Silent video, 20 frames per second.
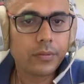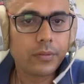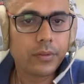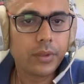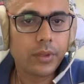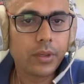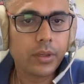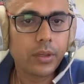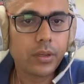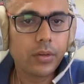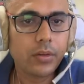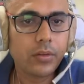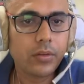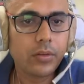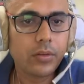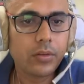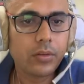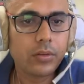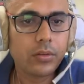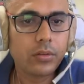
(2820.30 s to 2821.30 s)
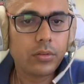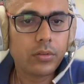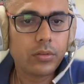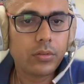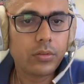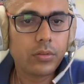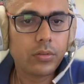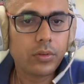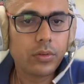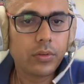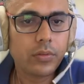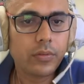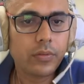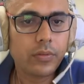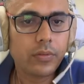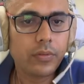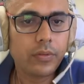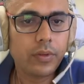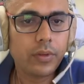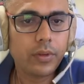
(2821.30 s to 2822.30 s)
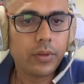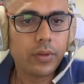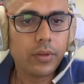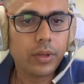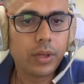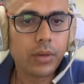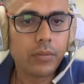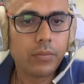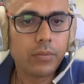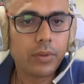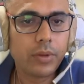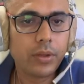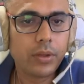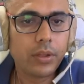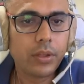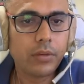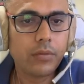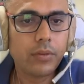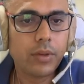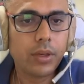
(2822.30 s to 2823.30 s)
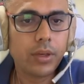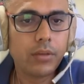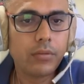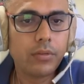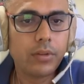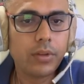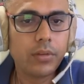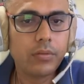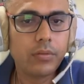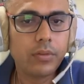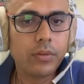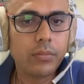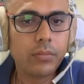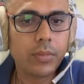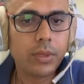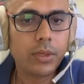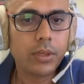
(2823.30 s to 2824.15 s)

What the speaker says: Here is also, if we capturing, then we have this one, but